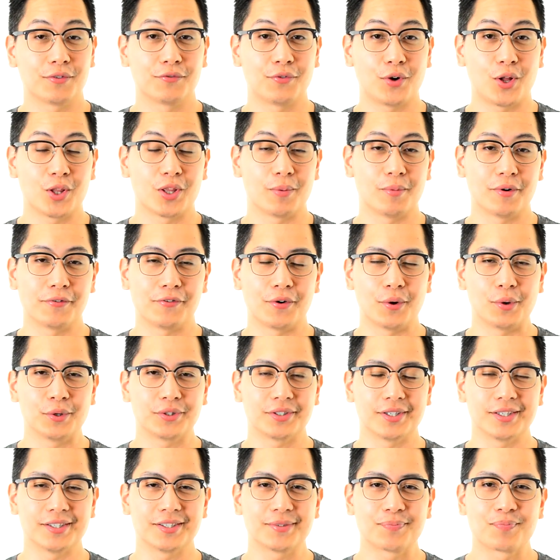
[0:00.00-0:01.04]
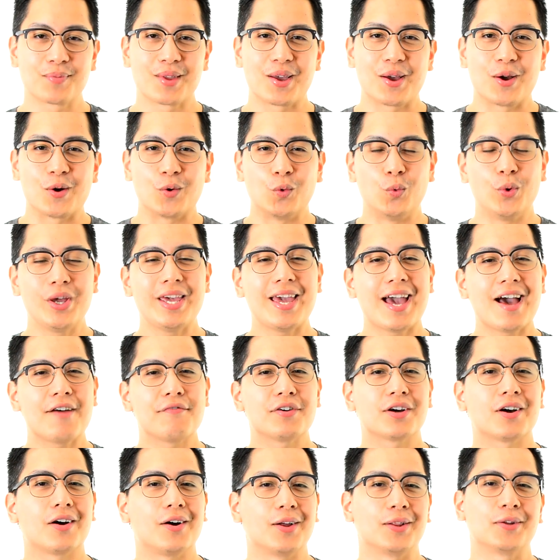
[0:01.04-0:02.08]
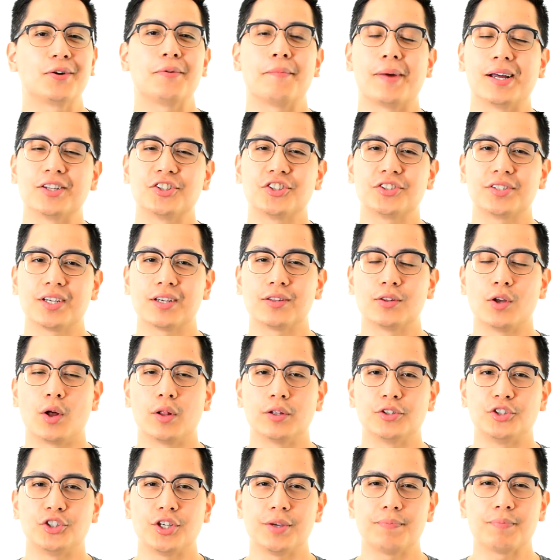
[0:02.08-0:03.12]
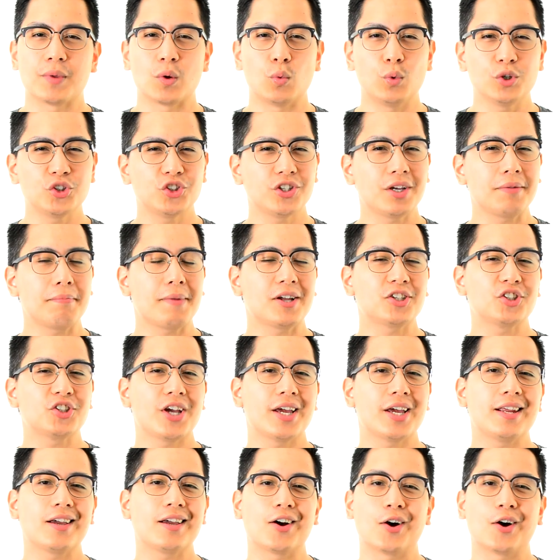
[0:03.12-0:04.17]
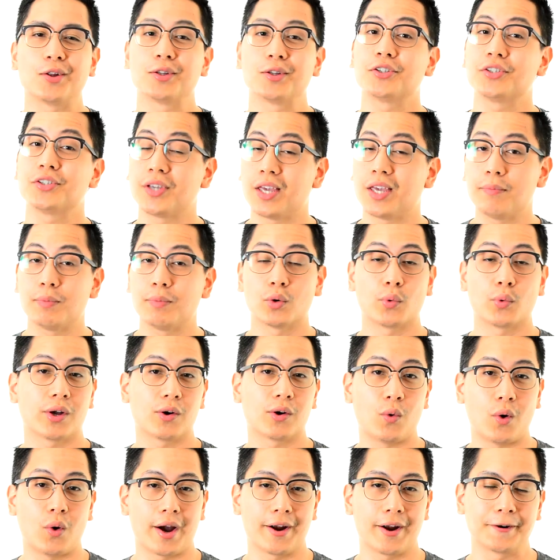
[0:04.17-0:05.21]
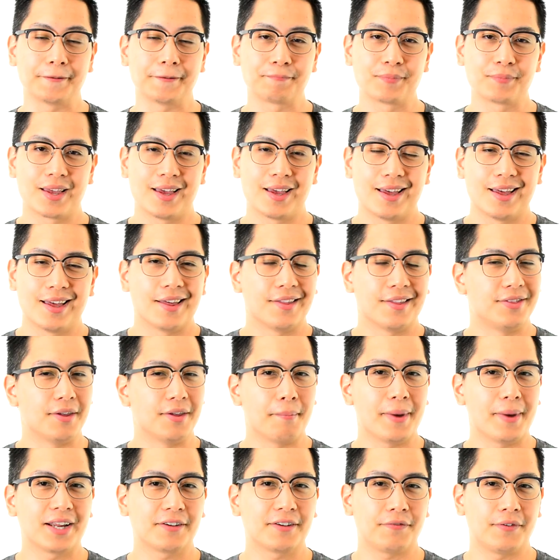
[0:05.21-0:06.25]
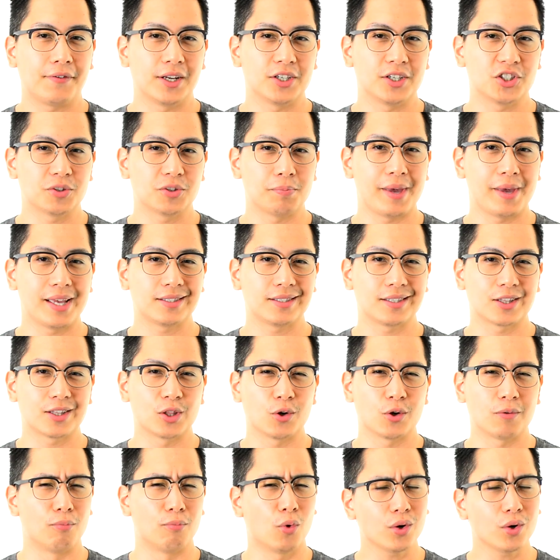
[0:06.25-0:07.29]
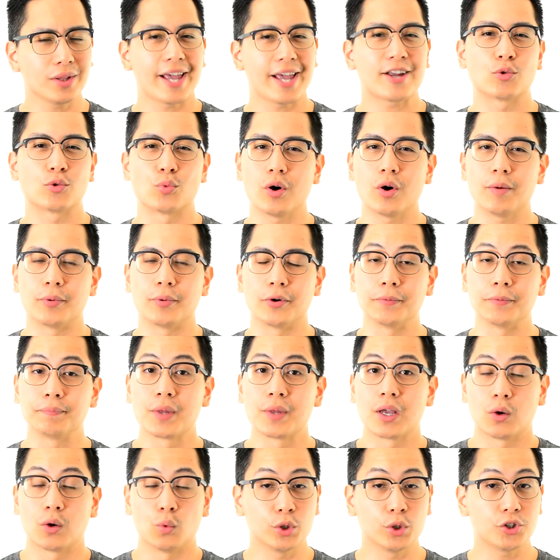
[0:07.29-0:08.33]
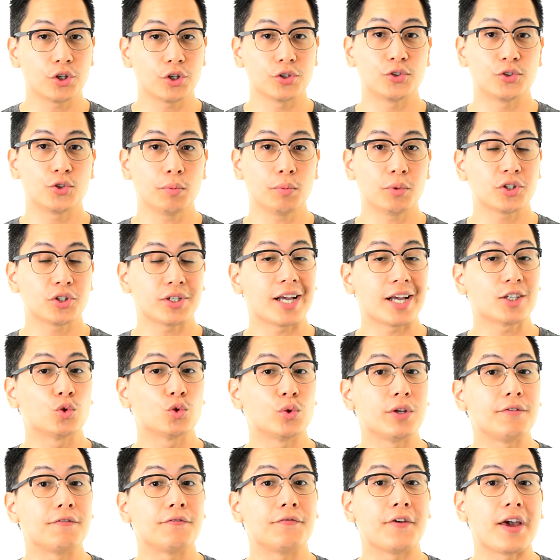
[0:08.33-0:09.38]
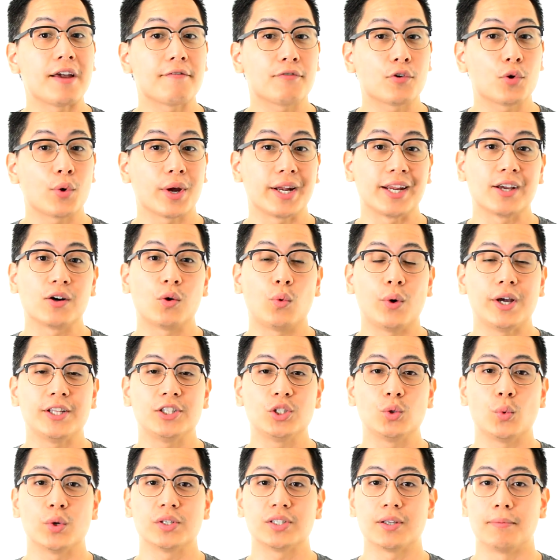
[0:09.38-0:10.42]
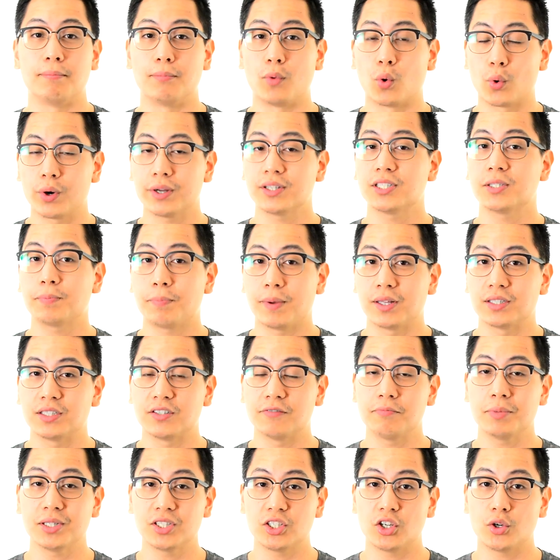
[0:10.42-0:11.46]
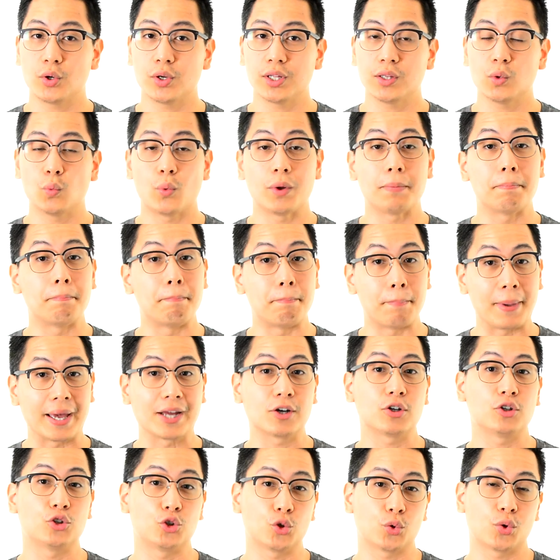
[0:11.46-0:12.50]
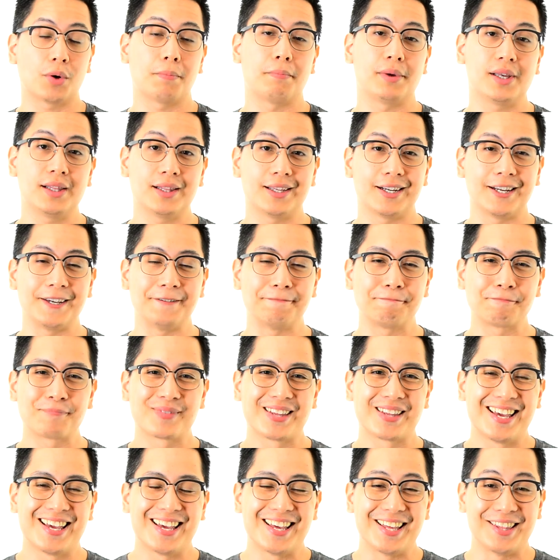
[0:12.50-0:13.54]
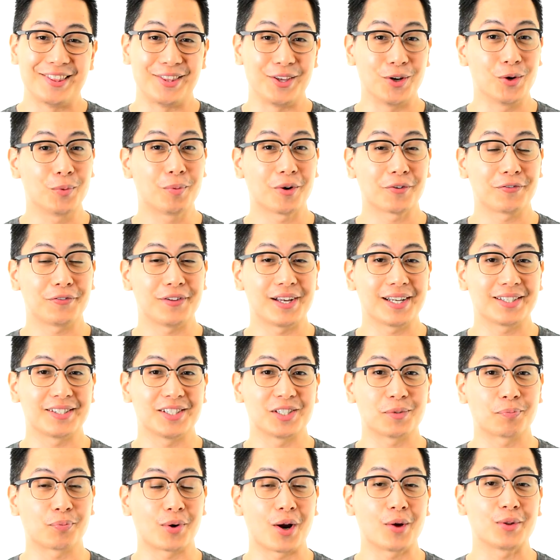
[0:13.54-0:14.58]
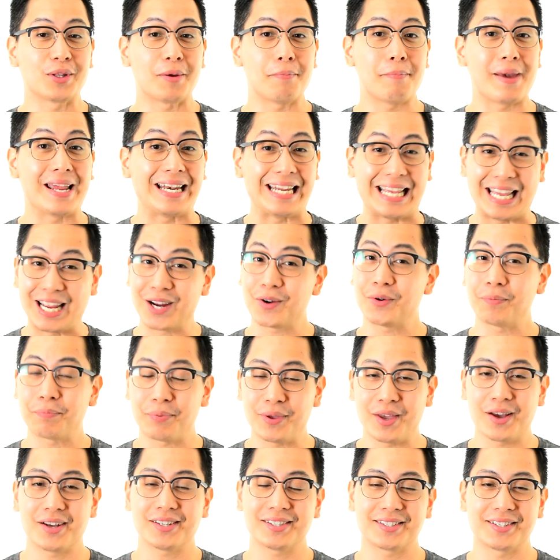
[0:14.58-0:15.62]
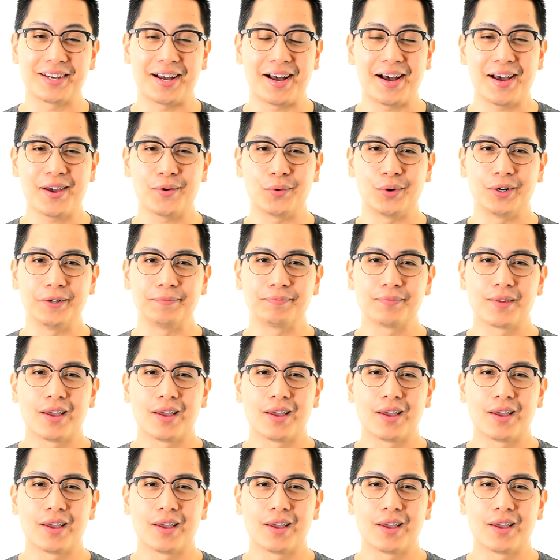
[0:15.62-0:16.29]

volume of hoses, we have a color match technology which can match any color scheme you require. The matte finish makes it look more like rubber, which consumers actually favor and equate to as a more expensive material with better durability. The Uberflex is proudly made here in Peosta, Iowa.